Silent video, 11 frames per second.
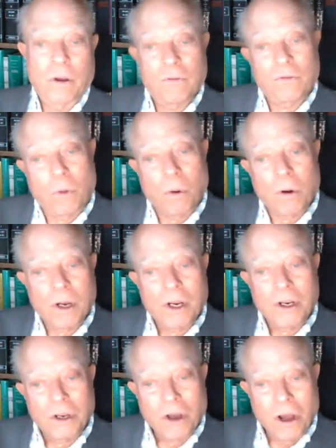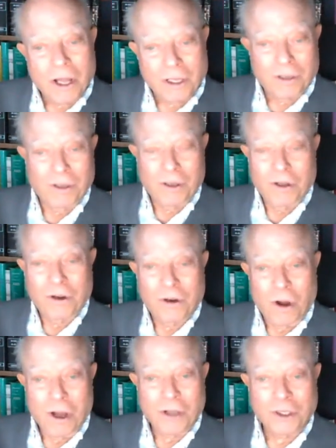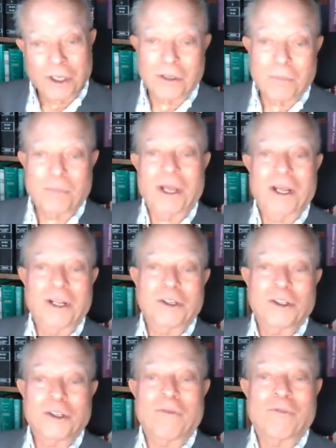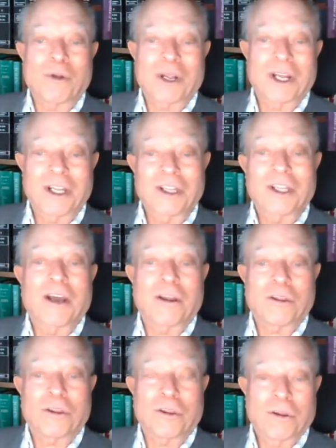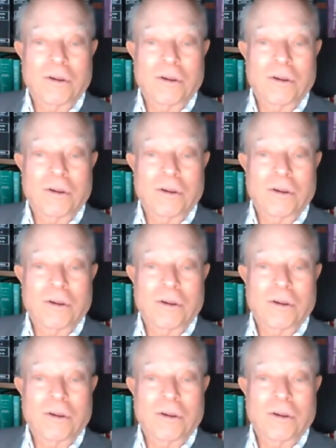for not causing the pain, suffering, and death